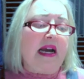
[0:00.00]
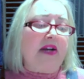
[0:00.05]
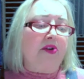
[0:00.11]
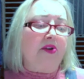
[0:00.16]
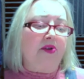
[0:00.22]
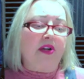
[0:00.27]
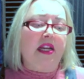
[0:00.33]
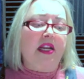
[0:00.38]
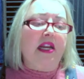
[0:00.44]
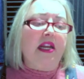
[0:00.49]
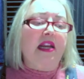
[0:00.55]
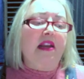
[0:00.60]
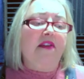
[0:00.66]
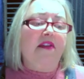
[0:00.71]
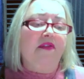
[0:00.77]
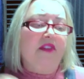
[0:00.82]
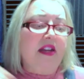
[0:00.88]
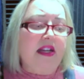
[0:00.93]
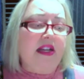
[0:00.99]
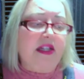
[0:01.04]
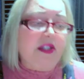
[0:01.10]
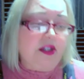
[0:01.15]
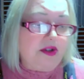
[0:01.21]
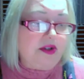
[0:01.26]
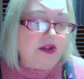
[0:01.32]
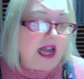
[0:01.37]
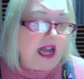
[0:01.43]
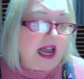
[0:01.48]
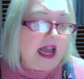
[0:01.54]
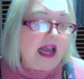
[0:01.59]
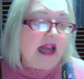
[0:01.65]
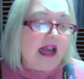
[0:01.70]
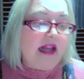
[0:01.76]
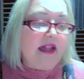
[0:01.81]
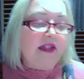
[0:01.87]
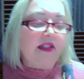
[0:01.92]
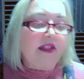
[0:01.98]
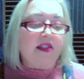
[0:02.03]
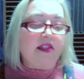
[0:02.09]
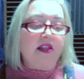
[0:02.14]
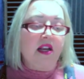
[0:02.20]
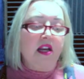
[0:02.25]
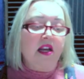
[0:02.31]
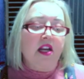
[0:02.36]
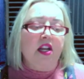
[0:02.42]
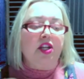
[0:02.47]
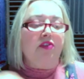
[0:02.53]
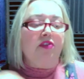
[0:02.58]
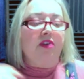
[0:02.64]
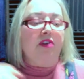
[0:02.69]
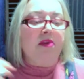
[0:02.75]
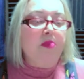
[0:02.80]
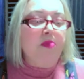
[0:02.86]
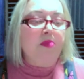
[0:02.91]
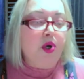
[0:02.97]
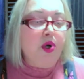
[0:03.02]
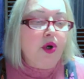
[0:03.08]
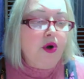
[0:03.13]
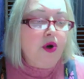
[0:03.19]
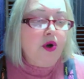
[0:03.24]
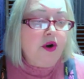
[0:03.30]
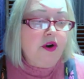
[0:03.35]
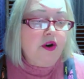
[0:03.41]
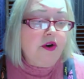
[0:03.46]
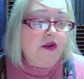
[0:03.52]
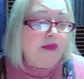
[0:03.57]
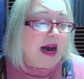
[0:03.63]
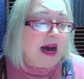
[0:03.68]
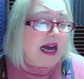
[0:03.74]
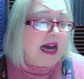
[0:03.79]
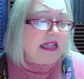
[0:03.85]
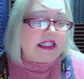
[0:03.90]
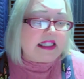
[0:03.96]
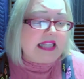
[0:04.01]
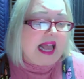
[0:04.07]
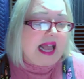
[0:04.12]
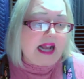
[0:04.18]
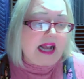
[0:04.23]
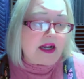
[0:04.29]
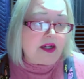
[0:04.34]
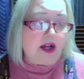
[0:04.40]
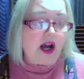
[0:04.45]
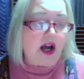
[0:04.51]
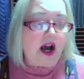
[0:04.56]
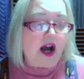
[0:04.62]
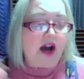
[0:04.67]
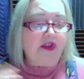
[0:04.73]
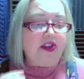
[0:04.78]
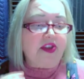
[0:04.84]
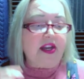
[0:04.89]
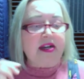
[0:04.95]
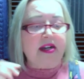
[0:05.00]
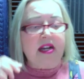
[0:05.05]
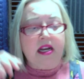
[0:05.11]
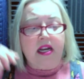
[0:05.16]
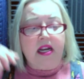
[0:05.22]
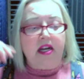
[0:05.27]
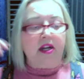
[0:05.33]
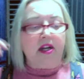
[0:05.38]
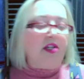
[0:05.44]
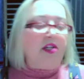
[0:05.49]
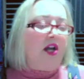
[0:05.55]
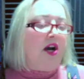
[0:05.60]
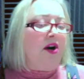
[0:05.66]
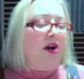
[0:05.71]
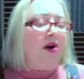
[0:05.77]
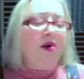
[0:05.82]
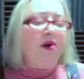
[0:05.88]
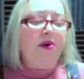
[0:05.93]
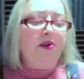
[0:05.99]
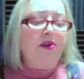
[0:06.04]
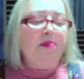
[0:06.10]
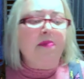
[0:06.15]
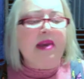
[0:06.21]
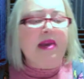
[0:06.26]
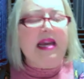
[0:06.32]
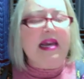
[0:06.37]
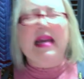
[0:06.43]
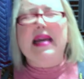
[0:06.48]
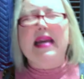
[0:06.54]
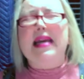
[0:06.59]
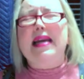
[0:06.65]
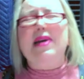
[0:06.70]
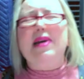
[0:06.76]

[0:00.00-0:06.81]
grief into dance. You remove my sackcloth and clothe me